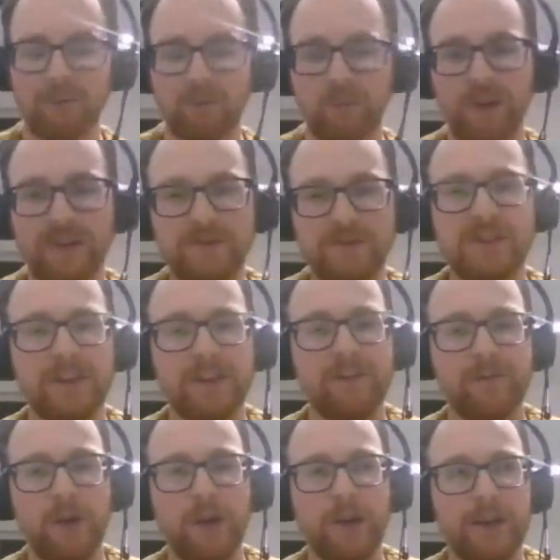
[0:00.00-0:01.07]
One's
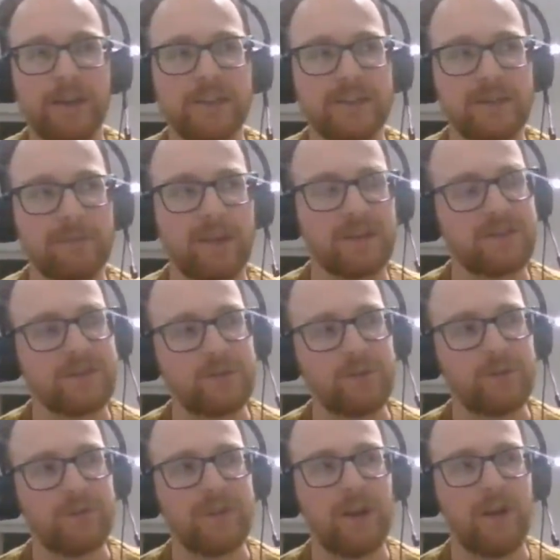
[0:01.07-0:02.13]
converting it into
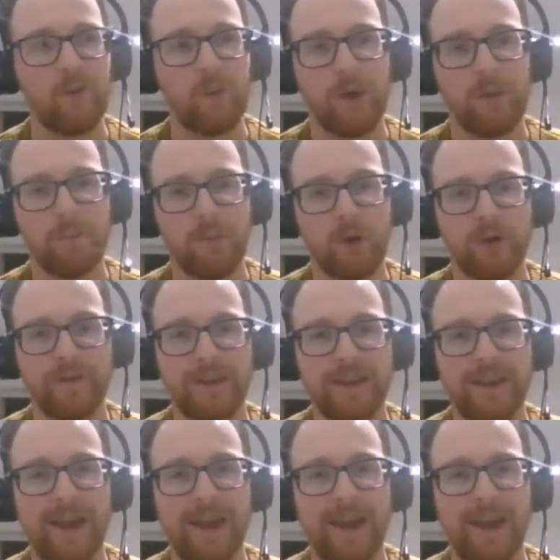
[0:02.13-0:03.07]
muscle, the other one more of a keg.